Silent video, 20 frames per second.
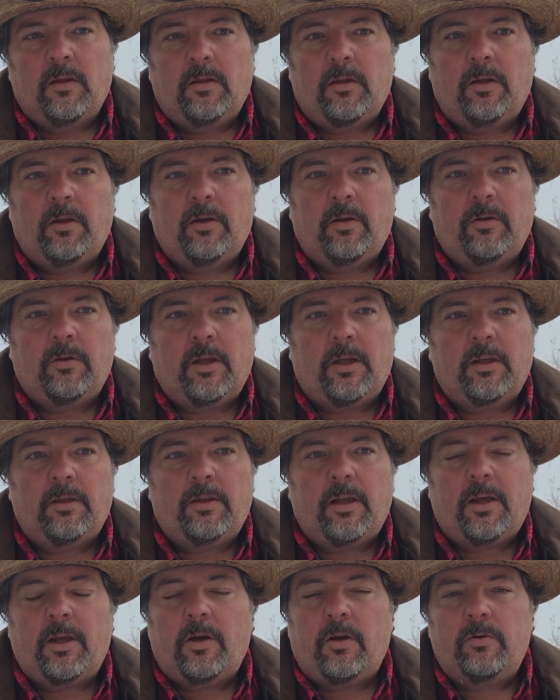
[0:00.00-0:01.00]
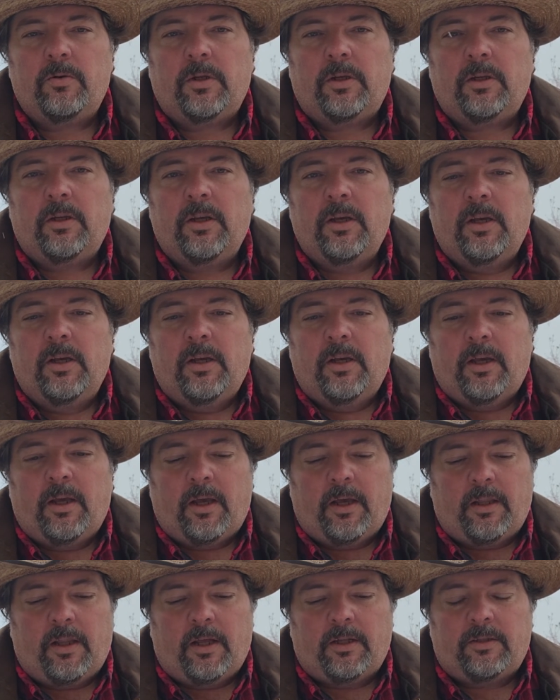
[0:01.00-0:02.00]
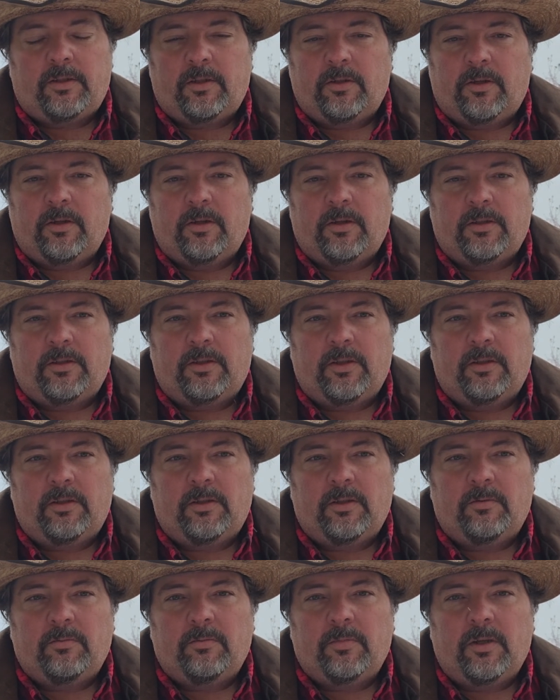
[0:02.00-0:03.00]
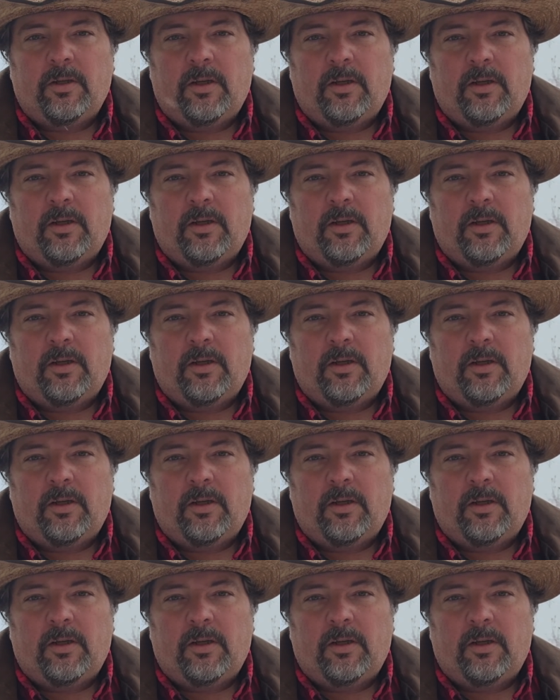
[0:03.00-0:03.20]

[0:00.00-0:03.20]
they own it. And that's the current system.